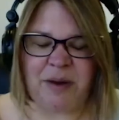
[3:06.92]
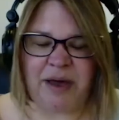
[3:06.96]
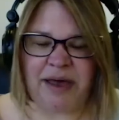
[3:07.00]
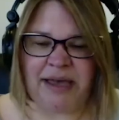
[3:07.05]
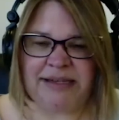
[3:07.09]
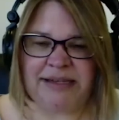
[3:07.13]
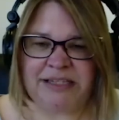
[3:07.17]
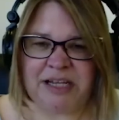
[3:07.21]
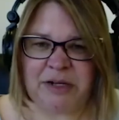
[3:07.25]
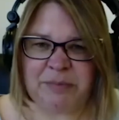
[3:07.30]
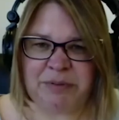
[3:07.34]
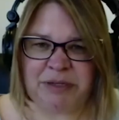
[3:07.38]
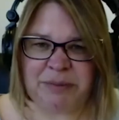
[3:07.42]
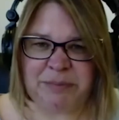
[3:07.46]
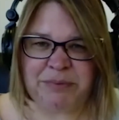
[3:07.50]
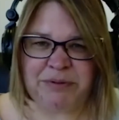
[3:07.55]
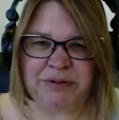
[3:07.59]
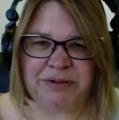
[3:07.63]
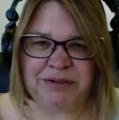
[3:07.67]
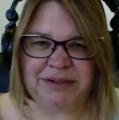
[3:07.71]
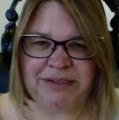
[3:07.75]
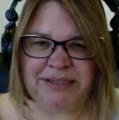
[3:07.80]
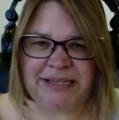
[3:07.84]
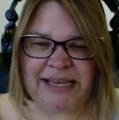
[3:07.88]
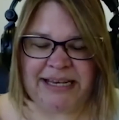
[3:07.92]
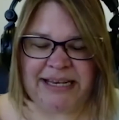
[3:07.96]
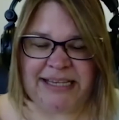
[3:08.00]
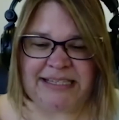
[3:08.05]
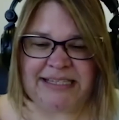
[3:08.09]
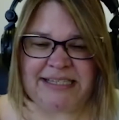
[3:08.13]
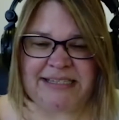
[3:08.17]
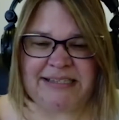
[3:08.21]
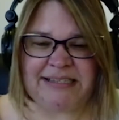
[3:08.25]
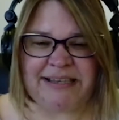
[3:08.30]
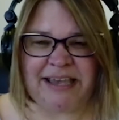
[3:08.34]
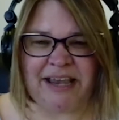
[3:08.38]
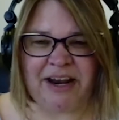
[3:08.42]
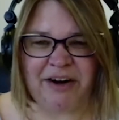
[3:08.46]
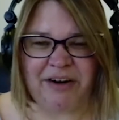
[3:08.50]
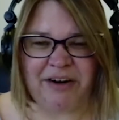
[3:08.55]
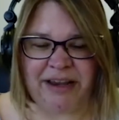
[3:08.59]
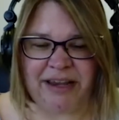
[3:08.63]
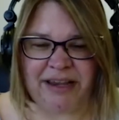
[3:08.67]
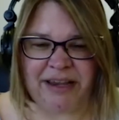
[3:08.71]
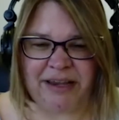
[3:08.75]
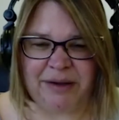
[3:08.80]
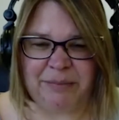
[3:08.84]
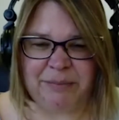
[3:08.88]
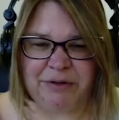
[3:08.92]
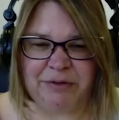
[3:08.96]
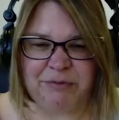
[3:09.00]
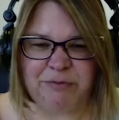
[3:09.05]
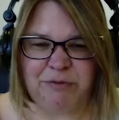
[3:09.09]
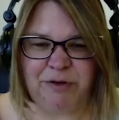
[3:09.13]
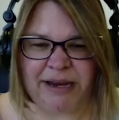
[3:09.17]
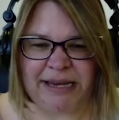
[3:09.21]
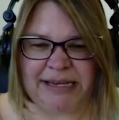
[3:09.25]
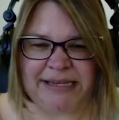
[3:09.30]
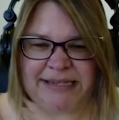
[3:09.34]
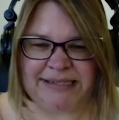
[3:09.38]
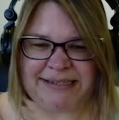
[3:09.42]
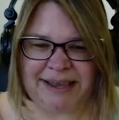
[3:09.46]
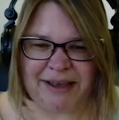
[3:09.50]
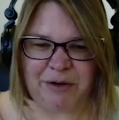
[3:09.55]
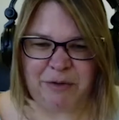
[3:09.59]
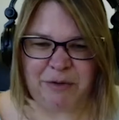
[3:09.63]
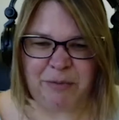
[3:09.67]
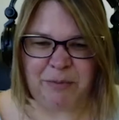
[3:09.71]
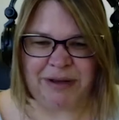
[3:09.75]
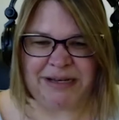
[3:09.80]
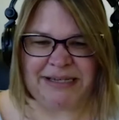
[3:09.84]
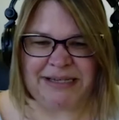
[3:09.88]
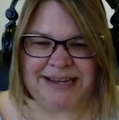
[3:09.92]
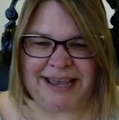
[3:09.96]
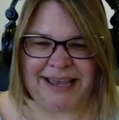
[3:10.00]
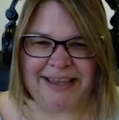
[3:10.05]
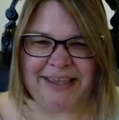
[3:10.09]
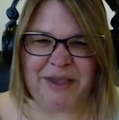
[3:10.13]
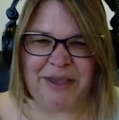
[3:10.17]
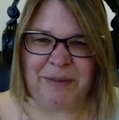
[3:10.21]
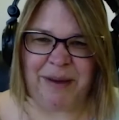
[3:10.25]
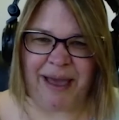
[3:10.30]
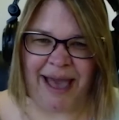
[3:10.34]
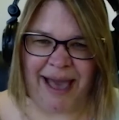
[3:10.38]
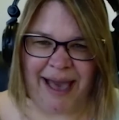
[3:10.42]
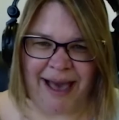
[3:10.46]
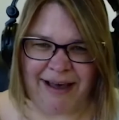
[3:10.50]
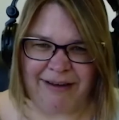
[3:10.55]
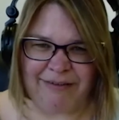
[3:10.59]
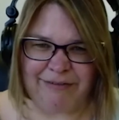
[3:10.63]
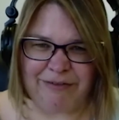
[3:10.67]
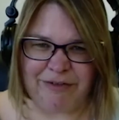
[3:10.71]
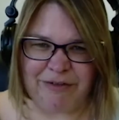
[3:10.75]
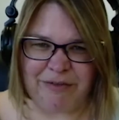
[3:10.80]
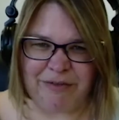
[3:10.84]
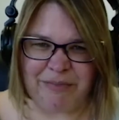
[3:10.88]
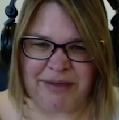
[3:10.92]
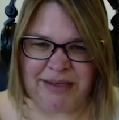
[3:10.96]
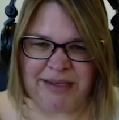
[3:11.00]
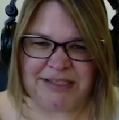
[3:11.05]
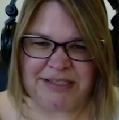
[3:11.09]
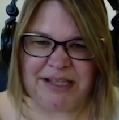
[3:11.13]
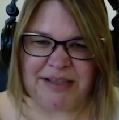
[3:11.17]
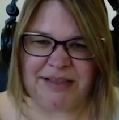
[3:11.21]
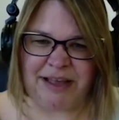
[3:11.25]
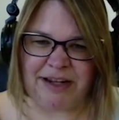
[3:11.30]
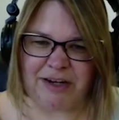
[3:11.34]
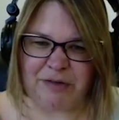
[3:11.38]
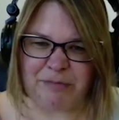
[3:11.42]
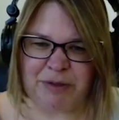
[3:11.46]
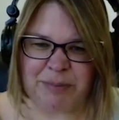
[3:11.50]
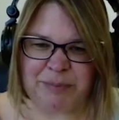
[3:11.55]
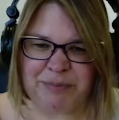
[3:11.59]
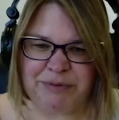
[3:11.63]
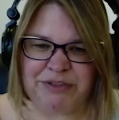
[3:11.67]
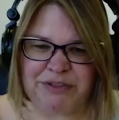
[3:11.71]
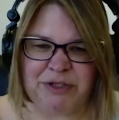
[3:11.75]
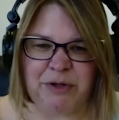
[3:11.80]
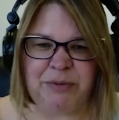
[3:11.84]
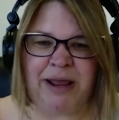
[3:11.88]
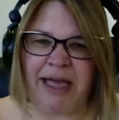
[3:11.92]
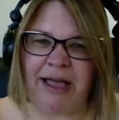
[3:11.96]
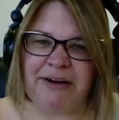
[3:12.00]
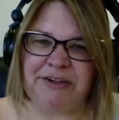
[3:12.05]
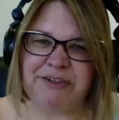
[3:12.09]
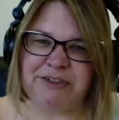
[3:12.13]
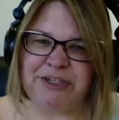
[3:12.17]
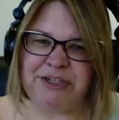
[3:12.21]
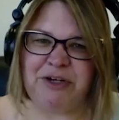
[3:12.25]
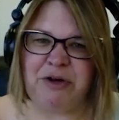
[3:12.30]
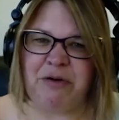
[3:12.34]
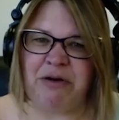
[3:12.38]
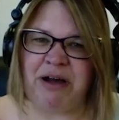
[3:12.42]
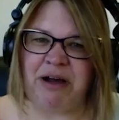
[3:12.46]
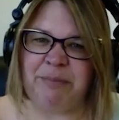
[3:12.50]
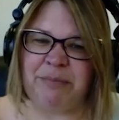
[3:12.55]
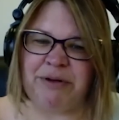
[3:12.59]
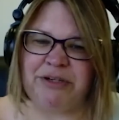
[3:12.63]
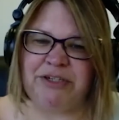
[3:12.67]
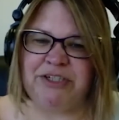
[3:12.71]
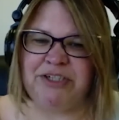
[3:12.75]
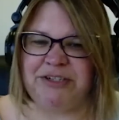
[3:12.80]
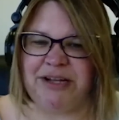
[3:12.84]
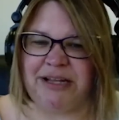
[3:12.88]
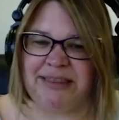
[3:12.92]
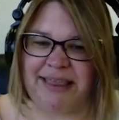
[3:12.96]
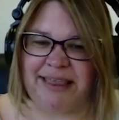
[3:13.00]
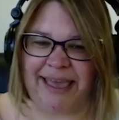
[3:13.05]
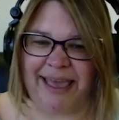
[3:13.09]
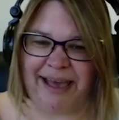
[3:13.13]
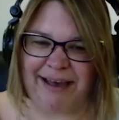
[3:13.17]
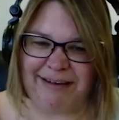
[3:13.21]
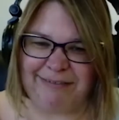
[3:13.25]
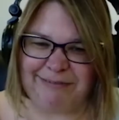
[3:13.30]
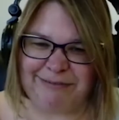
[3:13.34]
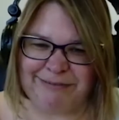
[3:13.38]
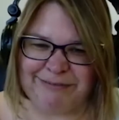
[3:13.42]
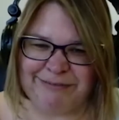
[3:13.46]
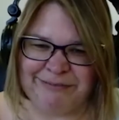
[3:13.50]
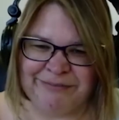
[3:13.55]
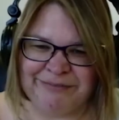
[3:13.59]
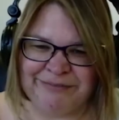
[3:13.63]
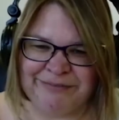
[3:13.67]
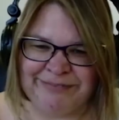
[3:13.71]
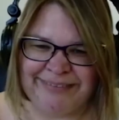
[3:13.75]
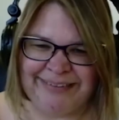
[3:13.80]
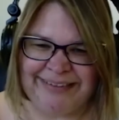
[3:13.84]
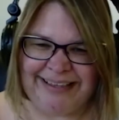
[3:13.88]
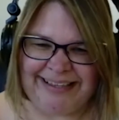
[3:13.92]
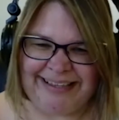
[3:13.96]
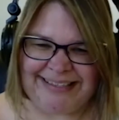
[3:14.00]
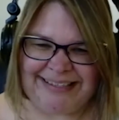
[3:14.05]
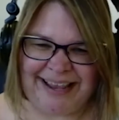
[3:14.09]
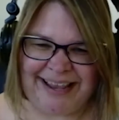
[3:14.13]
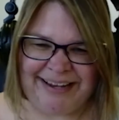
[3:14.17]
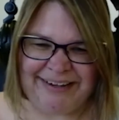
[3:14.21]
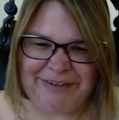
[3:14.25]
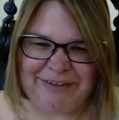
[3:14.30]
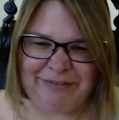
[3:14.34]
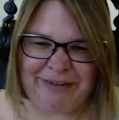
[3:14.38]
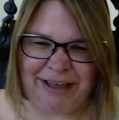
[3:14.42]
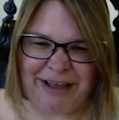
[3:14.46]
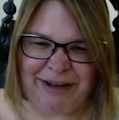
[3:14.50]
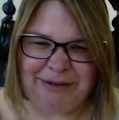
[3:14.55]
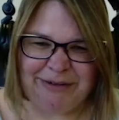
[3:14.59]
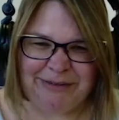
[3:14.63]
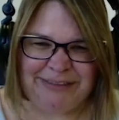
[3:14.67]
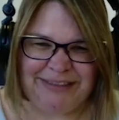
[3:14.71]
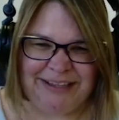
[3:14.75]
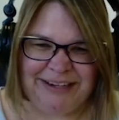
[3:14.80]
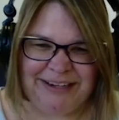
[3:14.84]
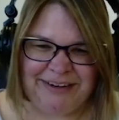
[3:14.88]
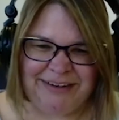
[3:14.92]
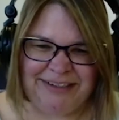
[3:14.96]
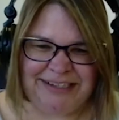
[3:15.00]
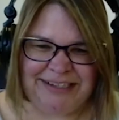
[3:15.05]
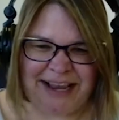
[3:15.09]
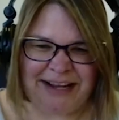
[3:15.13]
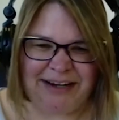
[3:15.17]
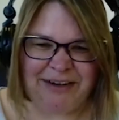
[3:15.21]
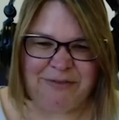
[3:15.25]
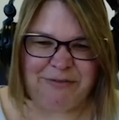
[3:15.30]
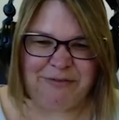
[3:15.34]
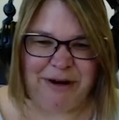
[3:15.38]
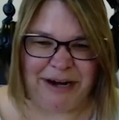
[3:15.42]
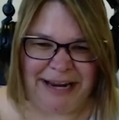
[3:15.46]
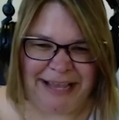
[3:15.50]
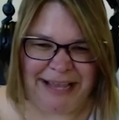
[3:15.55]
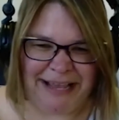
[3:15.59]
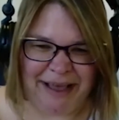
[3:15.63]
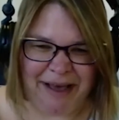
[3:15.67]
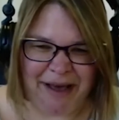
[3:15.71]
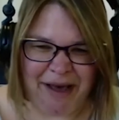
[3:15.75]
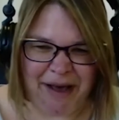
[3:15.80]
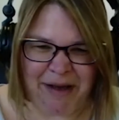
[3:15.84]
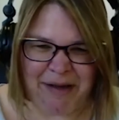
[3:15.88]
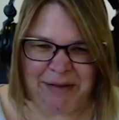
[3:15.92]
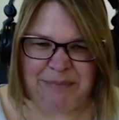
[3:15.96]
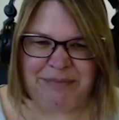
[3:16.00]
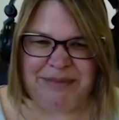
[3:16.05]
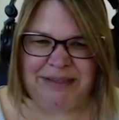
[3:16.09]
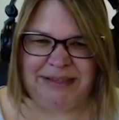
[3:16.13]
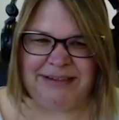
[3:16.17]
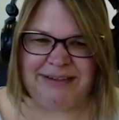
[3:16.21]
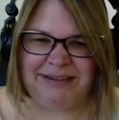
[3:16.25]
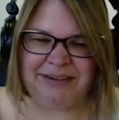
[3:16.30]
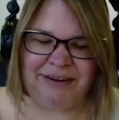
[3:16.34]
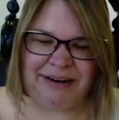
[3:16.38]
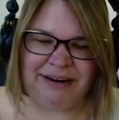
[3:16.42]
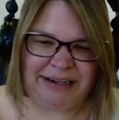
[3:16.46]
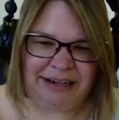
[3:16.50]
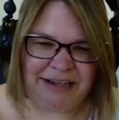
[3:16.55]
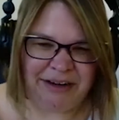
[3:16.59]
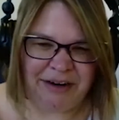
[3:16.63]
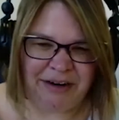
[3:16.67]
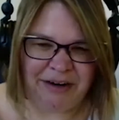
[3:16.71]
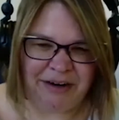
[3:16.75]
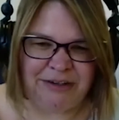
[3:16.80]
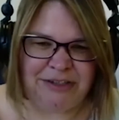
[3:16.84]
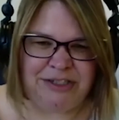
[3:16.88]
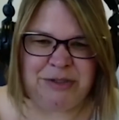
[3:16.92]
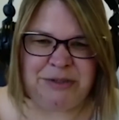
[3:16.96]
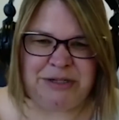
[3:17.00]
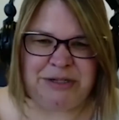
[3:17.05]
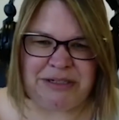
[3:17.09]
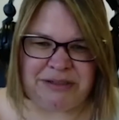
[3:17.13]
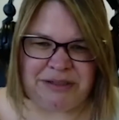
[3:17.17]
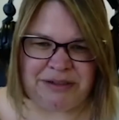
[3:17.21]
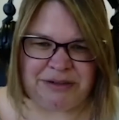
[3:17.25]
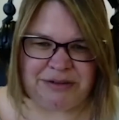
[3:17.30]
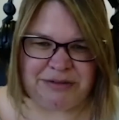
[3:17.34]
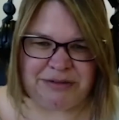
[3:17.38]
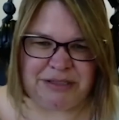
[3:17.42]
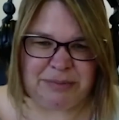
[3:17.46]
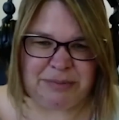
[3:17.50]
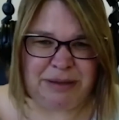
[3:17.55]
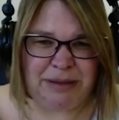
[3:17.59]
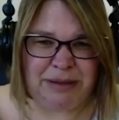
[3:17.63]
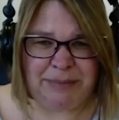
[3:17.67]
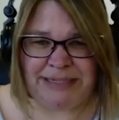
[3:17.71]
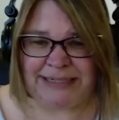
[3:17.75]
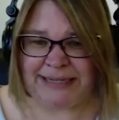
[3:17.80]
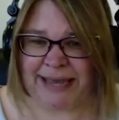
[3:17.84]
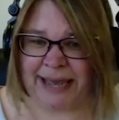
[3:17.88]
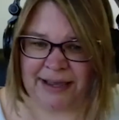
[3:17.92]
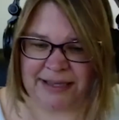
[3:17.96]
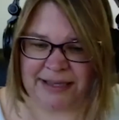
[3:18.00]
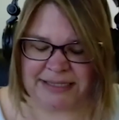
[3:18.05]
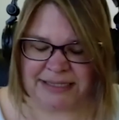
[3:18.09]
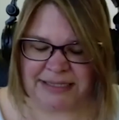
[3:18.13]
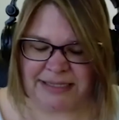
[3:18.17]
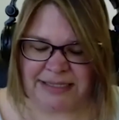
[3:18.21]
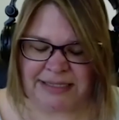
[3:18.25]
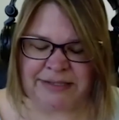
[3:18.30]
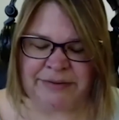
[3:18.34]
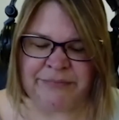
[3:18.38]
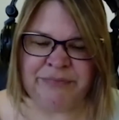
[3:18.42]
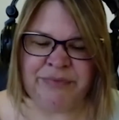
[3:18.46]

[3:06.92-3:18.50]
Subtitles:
I tell people, and it's scary, but write down what debt you have, because a lot of people don't actually know how much debt they have. It's kind of out there, it's kind of running up, the credit card, student loans, maybe taxes,